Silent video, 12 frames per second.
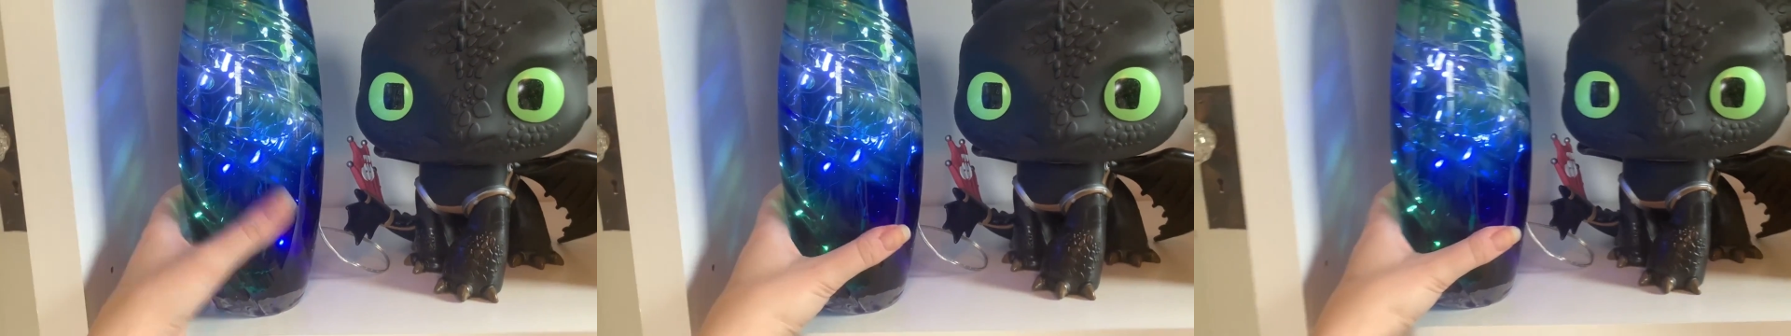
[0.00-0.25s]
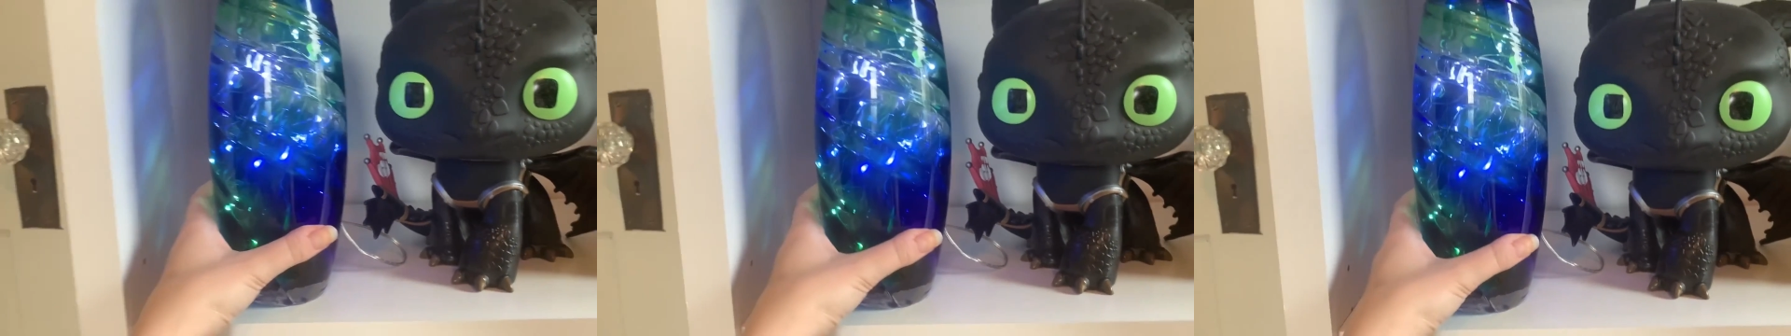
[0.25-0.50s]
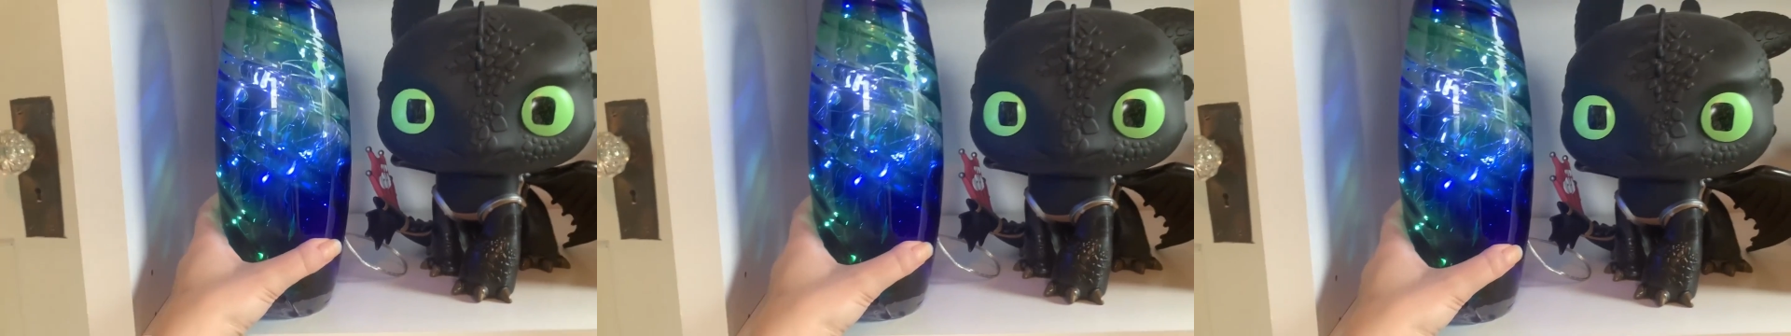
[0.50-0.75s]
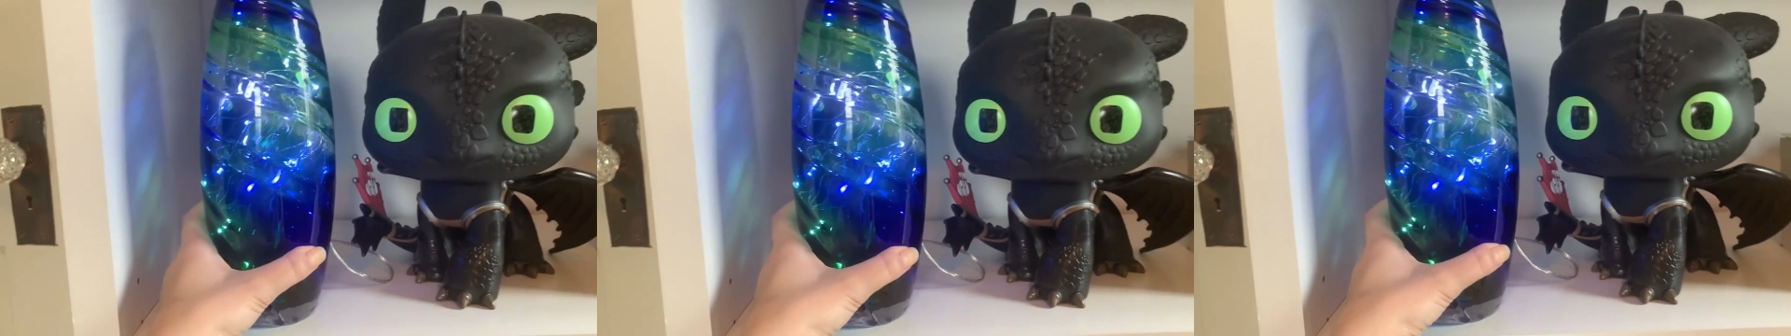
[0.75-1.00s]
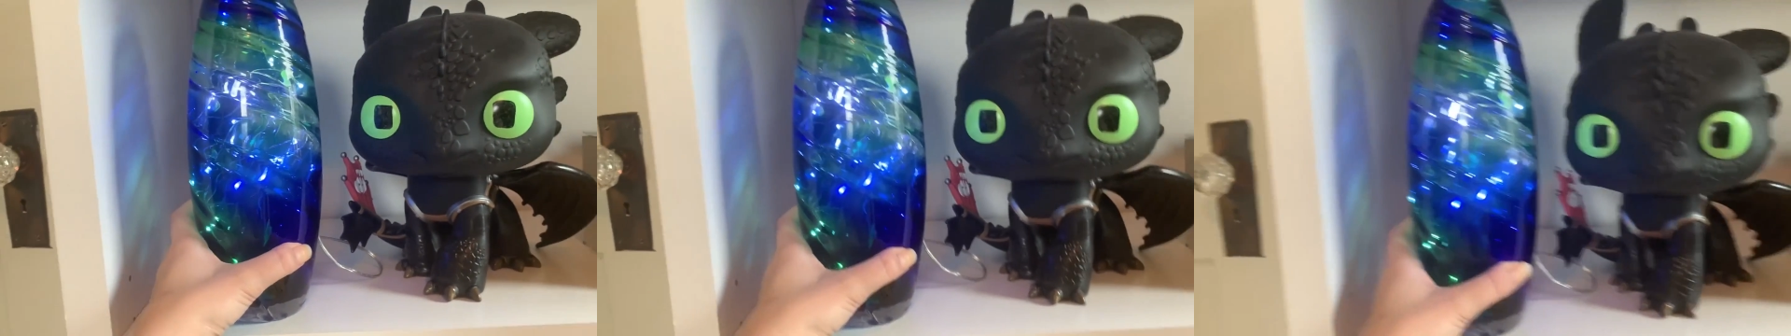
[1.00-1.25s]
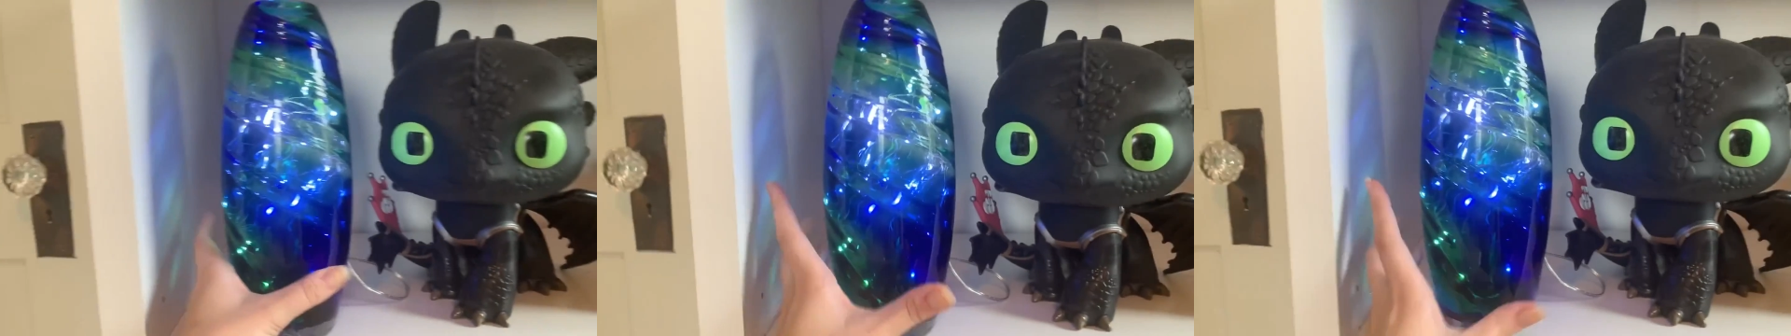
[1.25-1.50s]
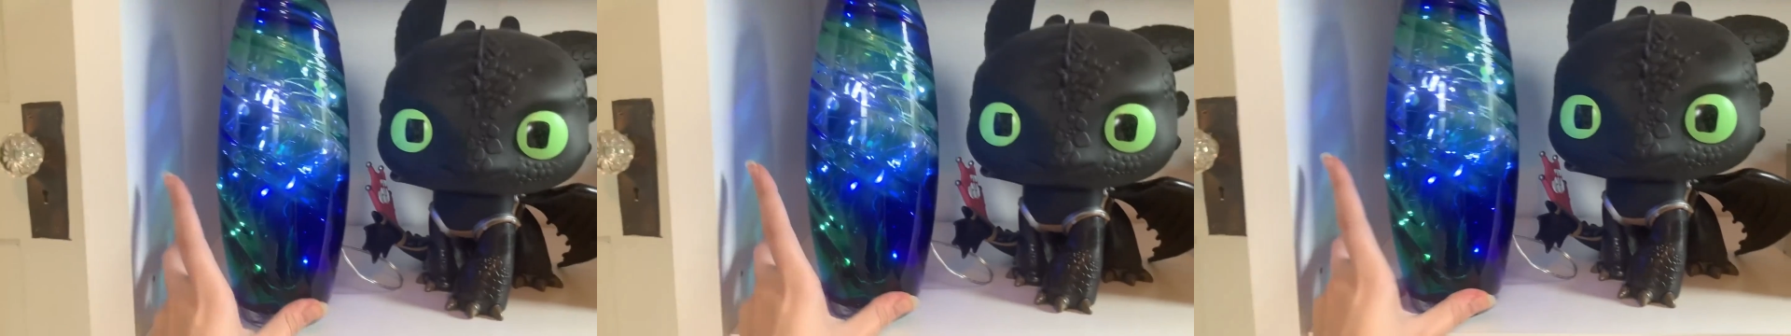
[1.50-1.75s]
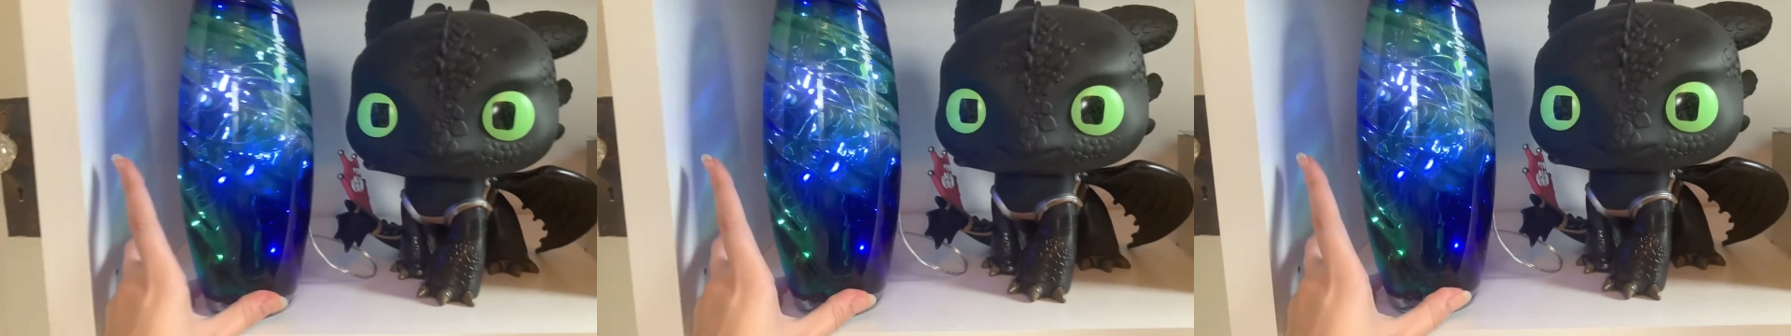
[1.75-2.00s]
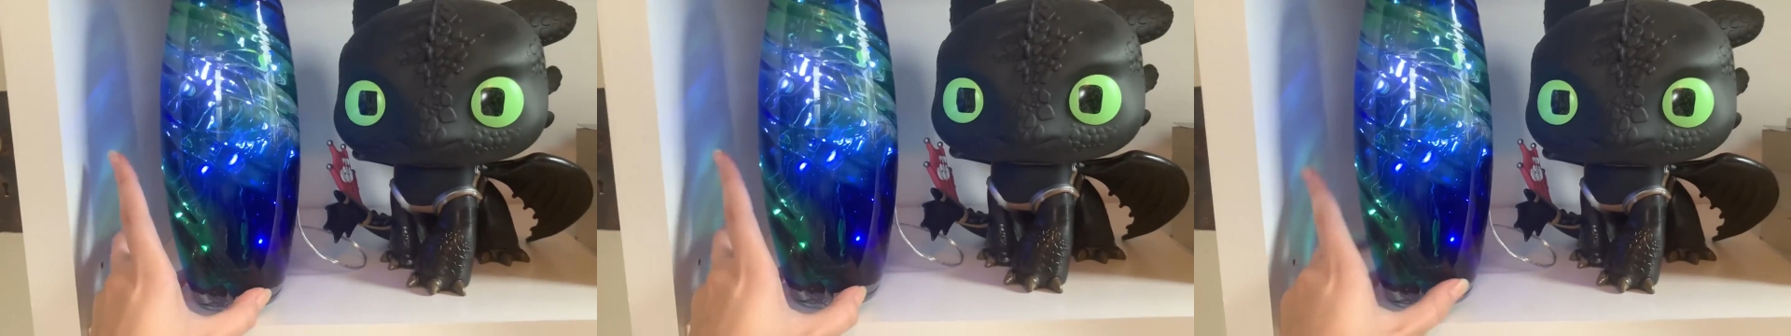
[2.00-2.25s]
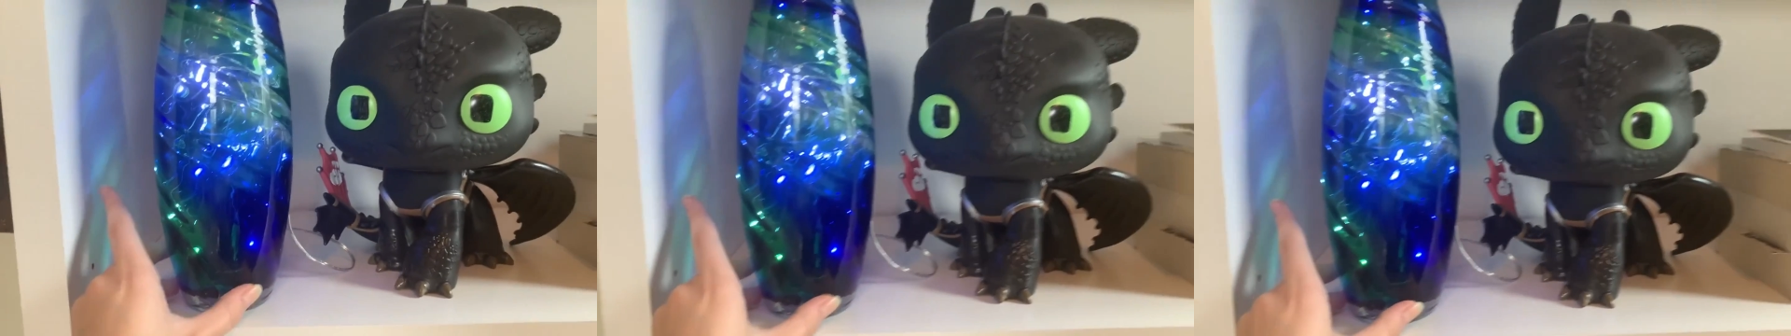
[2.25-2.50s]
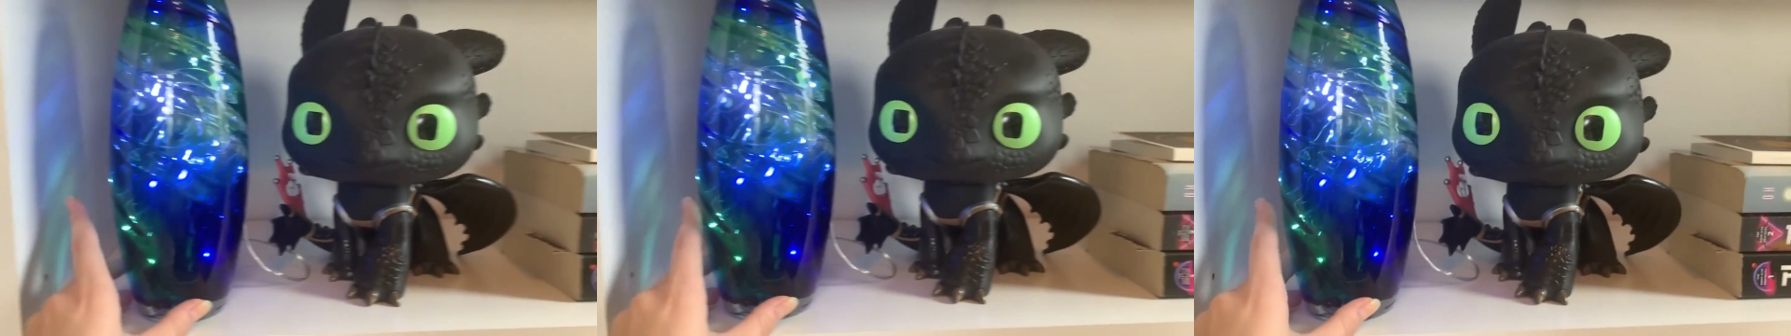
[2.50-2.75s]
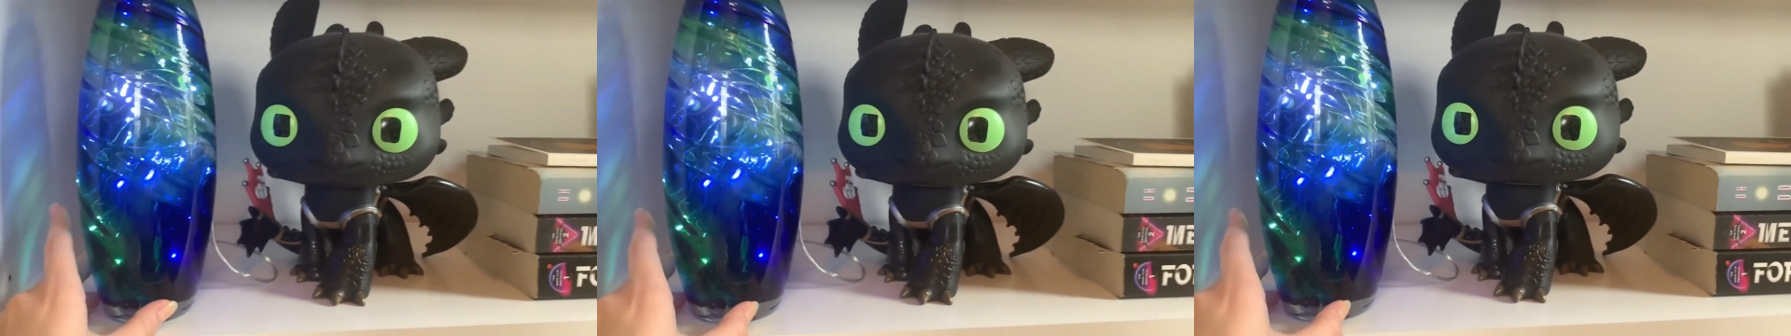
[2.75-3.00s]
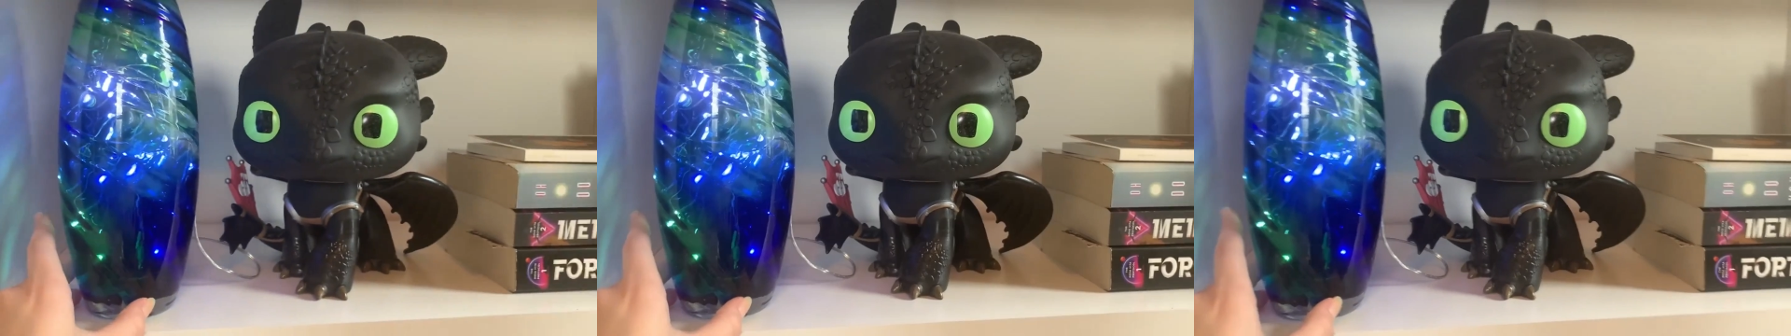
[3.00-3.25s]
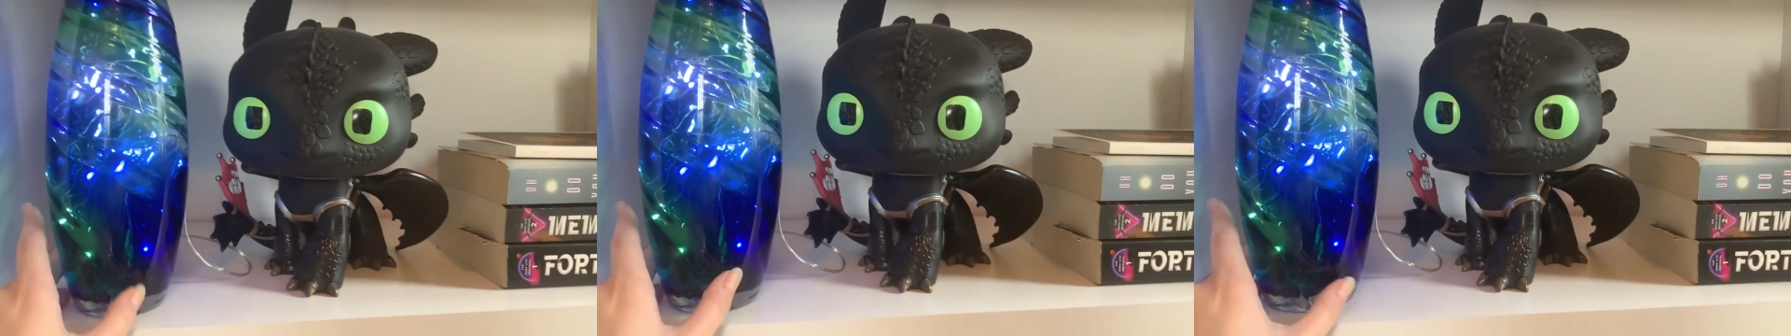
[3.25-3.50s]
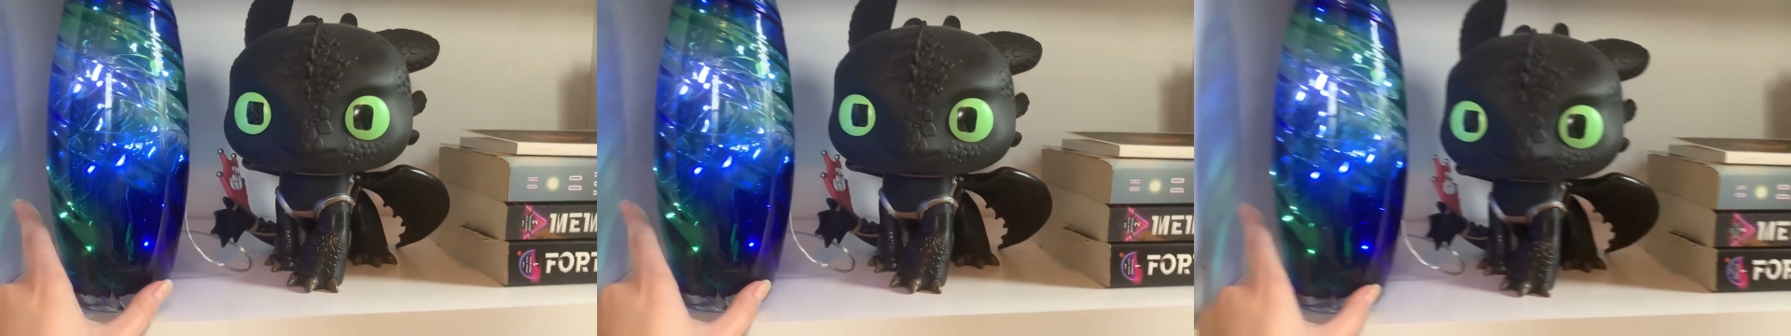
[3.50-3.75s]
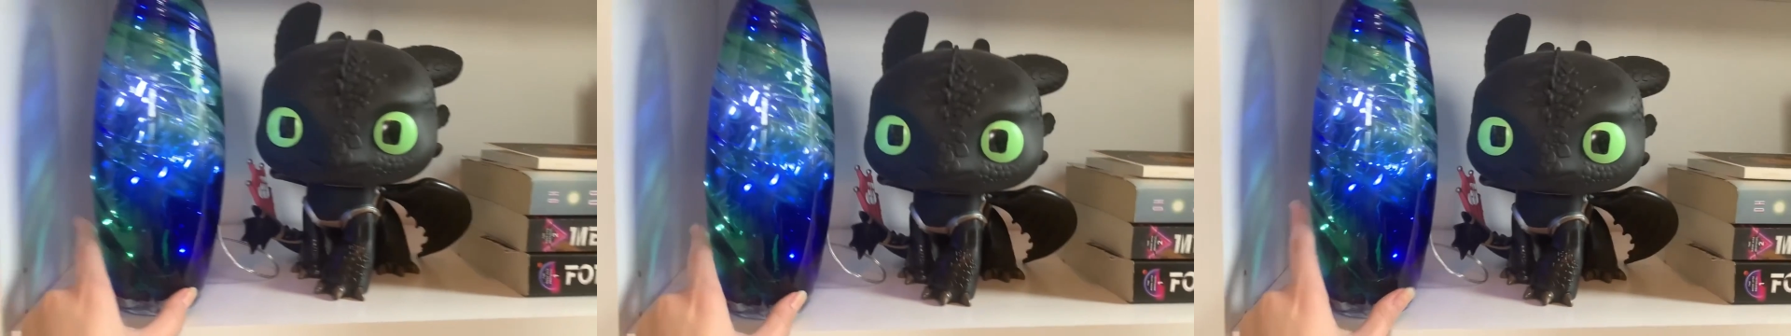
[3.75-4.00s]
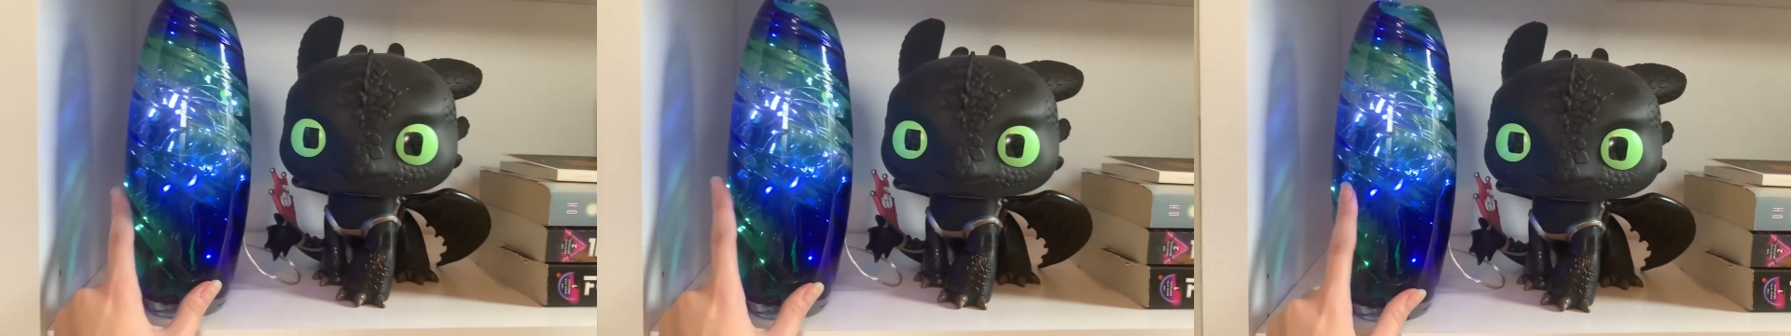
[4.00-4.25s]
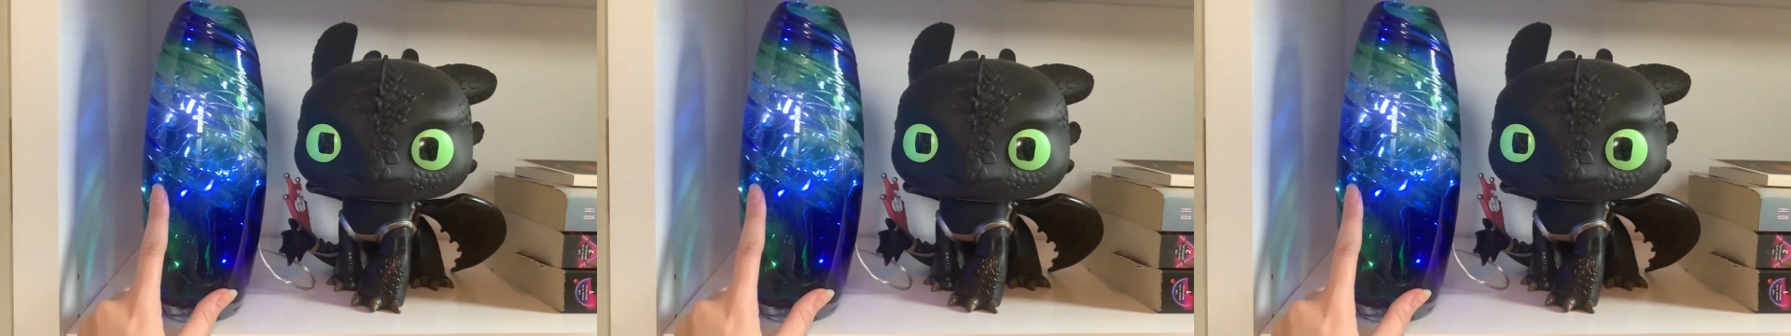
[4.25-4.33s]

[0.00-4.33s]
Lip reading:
Nobody's mouth can be seen.